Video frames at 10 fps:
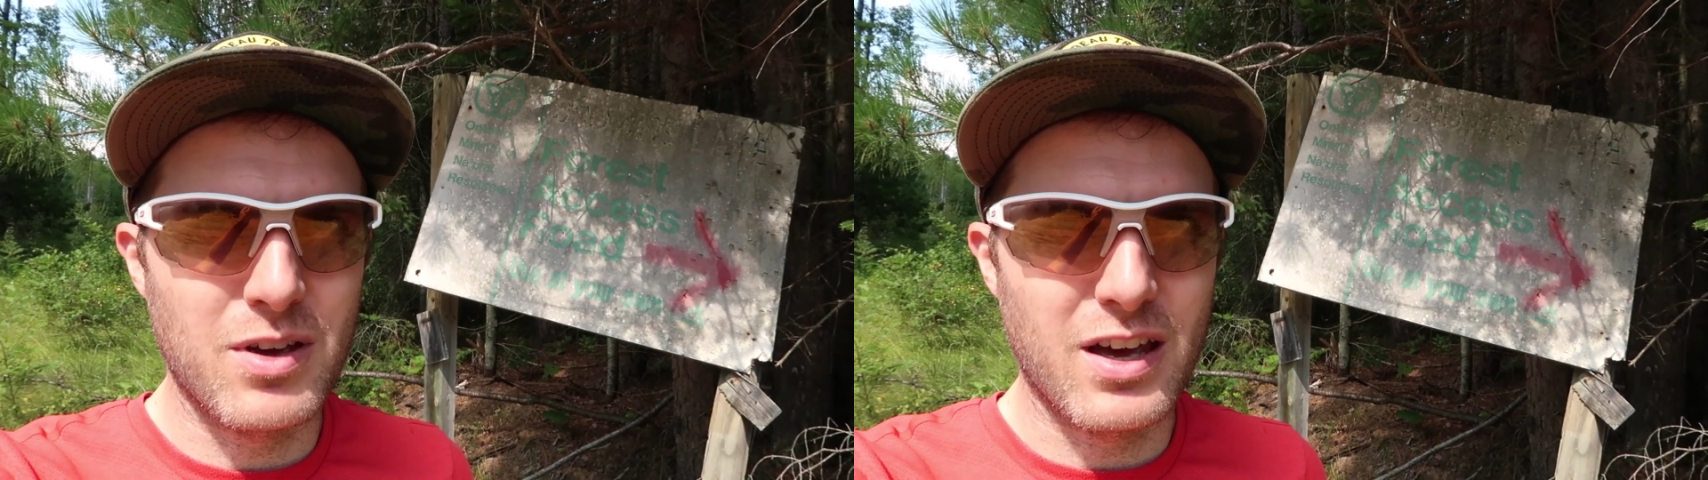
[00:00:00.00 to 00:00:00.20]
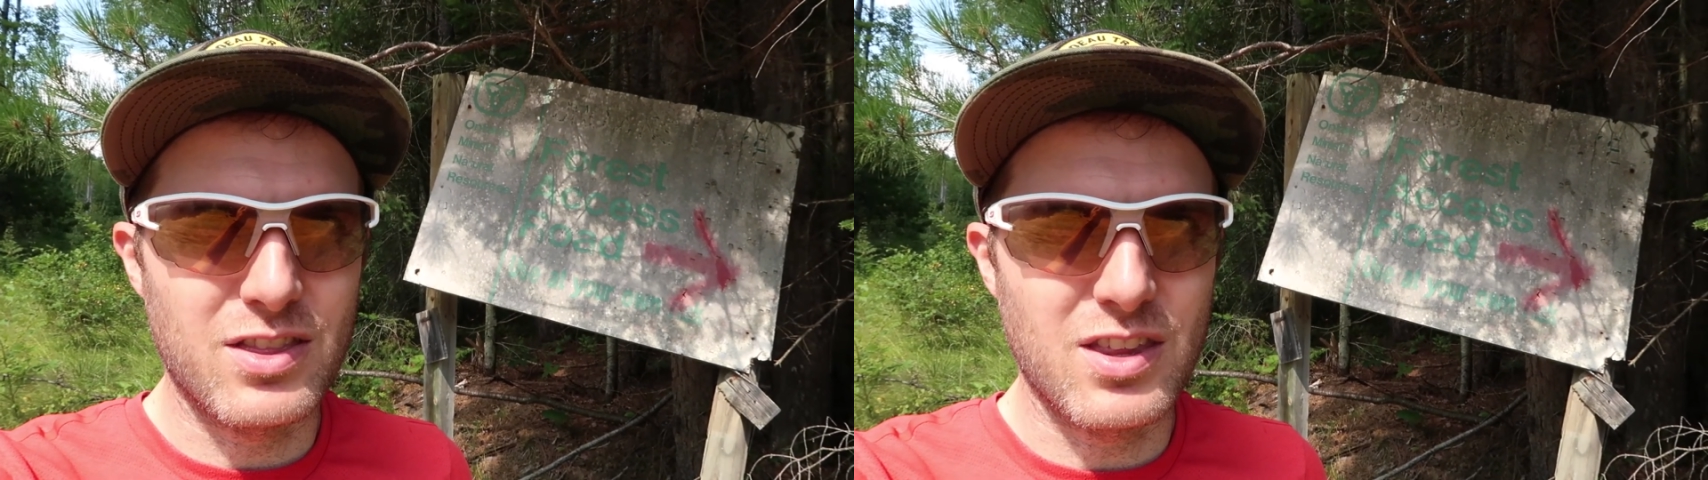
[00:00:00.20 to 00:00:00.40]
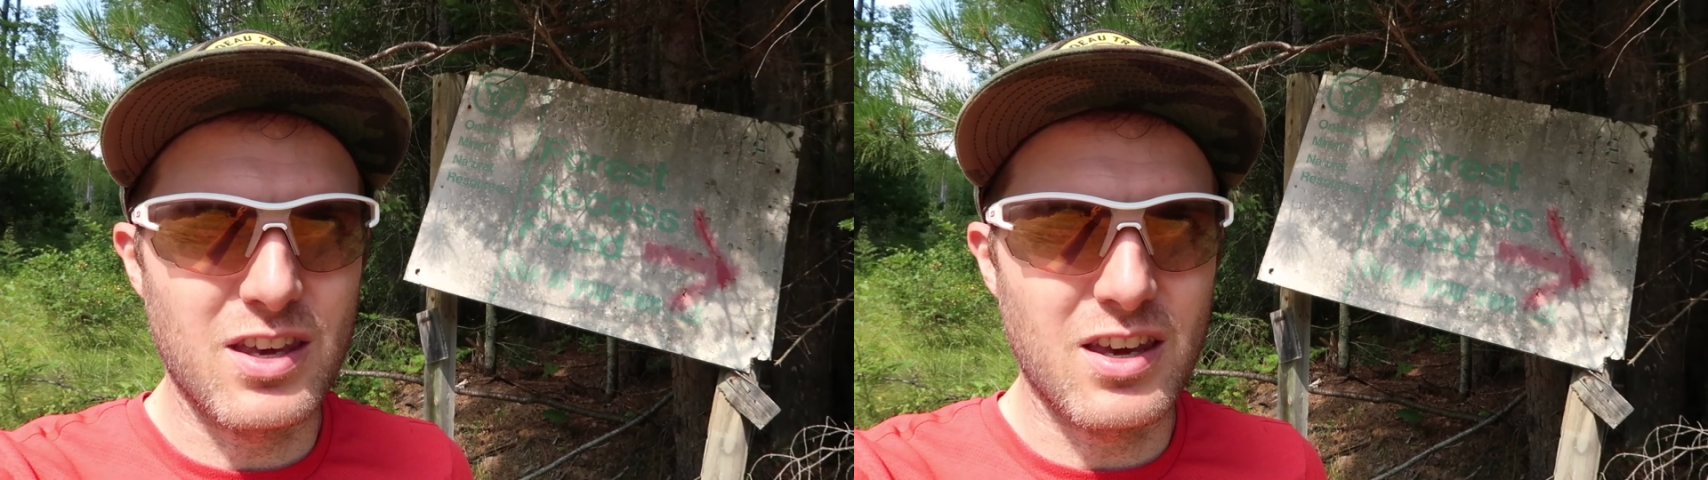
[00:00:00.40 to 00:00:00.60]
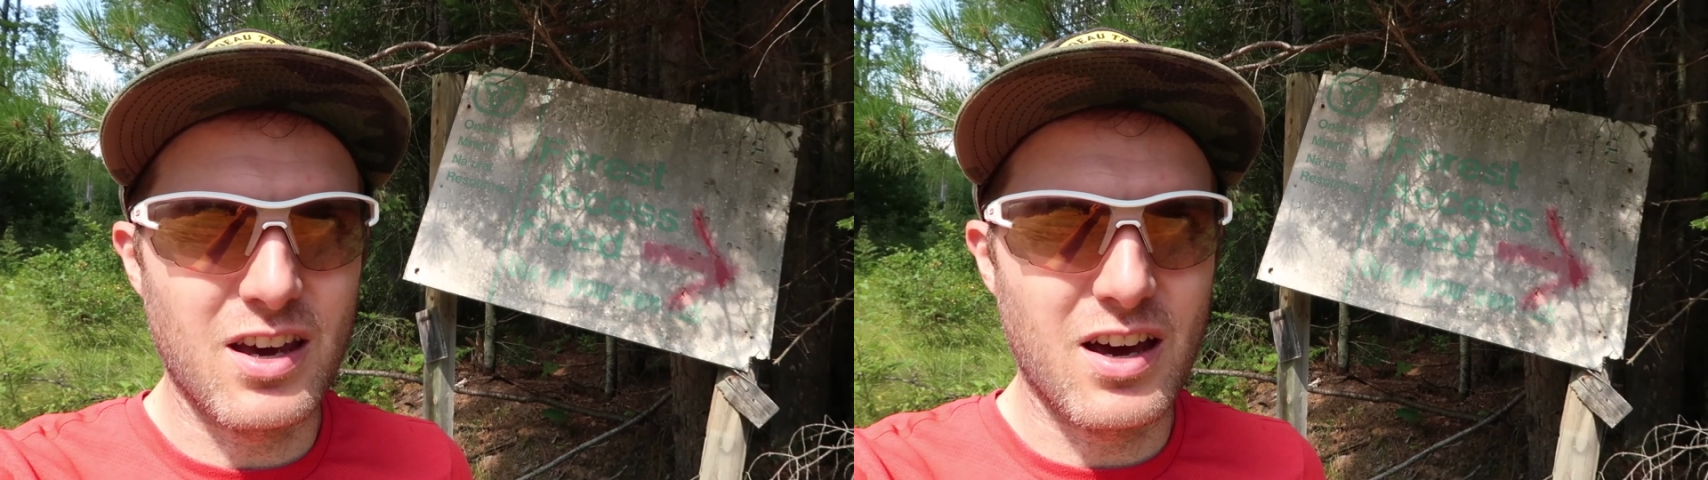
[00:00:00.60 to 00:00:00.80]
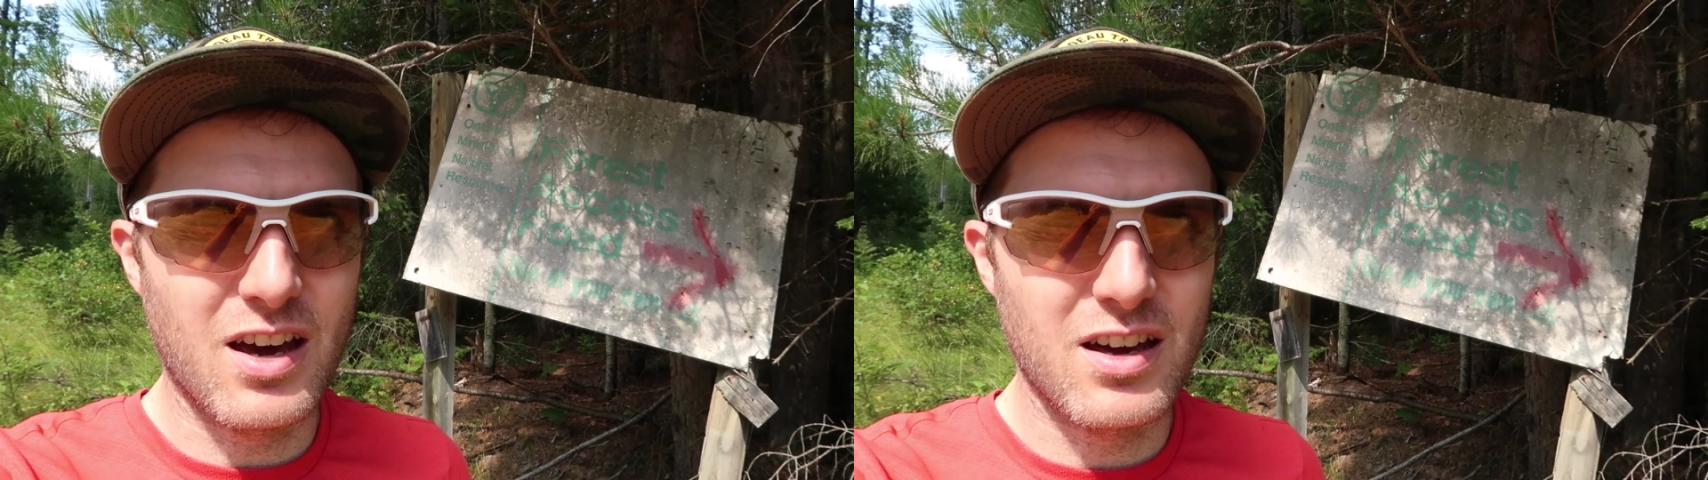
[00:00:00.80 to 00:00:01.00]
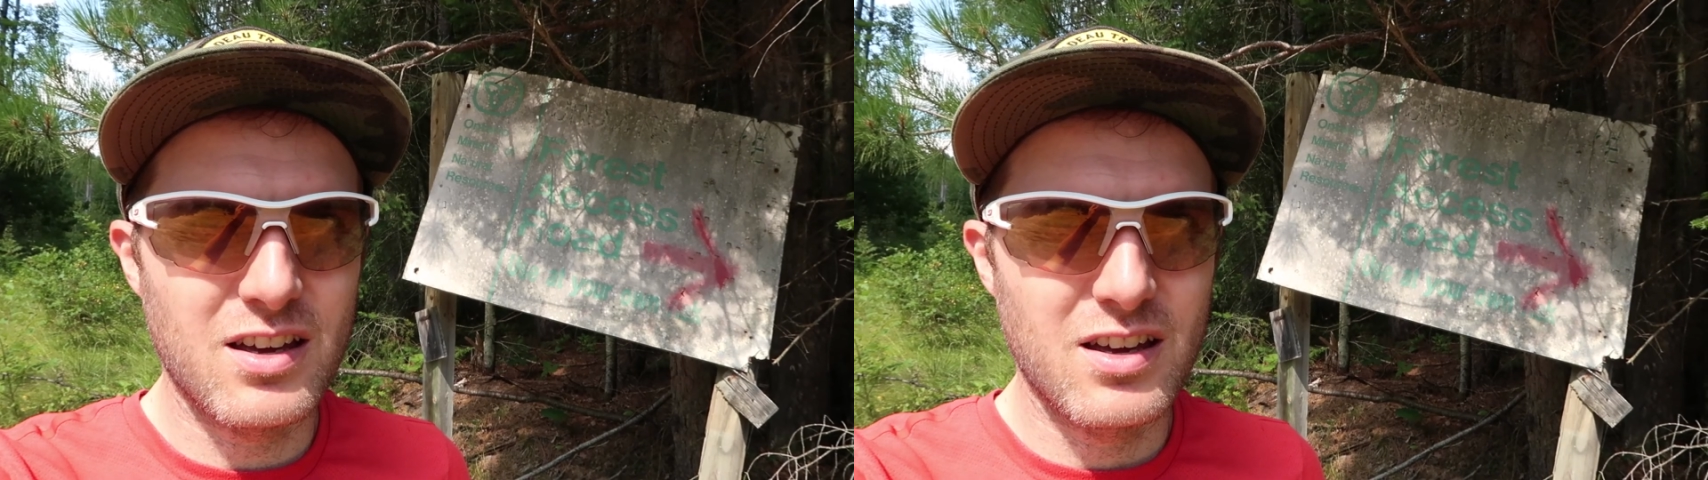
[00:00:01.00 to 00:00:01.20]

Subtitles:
at the